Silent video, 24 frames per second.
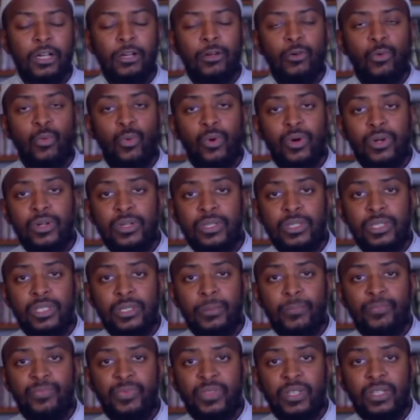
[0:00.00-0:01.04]
Whereas
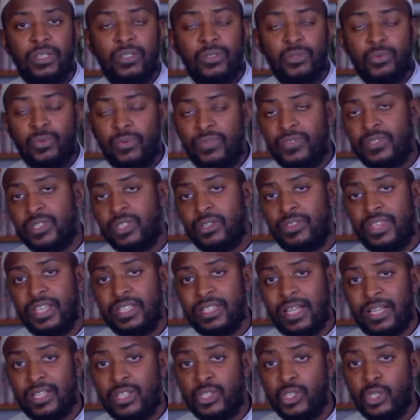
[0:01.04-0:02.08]
something
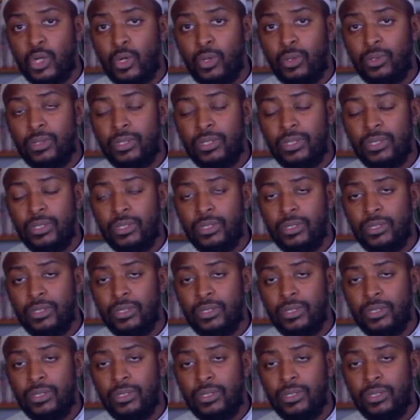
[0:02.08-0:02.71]
like salt,